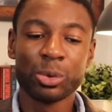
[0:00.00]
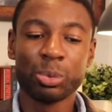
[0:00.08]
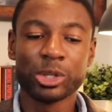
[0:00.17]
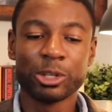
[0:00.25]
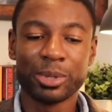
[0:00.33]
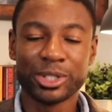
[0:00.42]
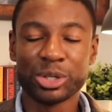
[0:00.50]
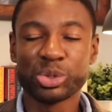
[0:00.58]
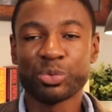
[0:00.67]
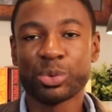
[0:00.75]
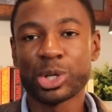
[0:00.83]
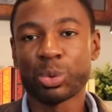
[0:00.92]
with the
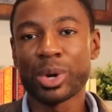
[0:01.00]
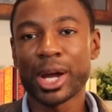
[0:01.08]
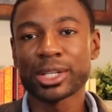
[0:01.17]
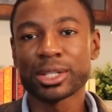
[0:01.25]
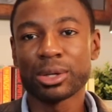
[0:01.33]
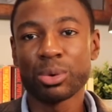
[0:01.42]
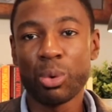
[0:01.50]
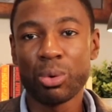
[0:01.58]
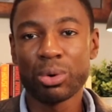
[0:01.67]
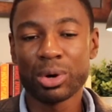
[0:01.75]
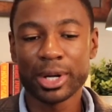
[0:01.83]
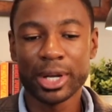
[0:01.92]
potential for direct
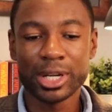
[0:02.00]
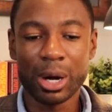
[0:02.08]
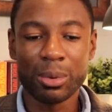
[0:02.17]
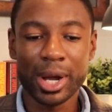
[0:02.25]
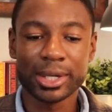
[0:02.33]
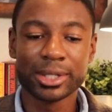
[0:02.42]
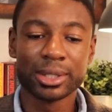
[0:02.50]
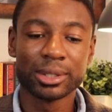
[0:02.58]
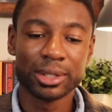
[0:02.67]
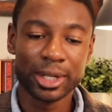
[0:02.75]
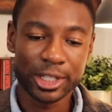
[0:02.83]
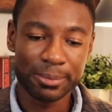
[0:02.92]
or indirect
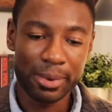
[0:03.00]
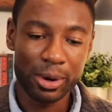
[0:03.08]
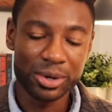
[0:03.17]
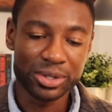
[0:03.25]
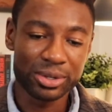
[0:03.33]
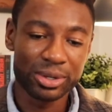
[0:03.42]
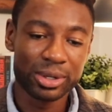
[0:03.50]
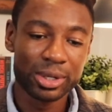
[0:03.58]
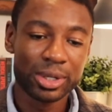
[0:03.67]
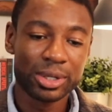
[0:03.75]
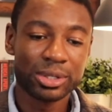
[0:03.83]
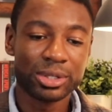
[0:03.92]
exposure
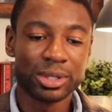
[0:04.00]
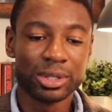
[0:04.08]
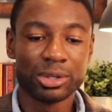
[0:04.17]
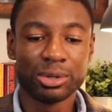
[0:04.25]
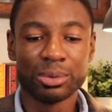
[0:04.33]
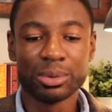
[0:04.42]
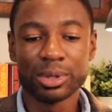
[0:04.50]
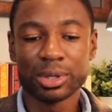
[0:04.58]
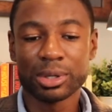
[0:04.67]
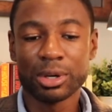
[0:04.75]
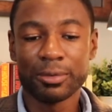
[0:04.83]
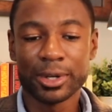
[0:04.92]
to
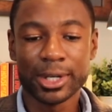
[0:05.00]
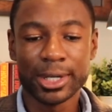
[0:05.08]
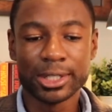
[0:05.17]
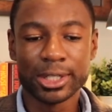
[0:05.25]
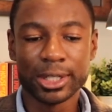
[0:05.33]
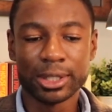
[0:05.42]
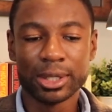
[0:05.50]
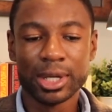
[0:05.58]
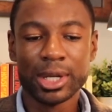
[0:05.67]
COVID-19.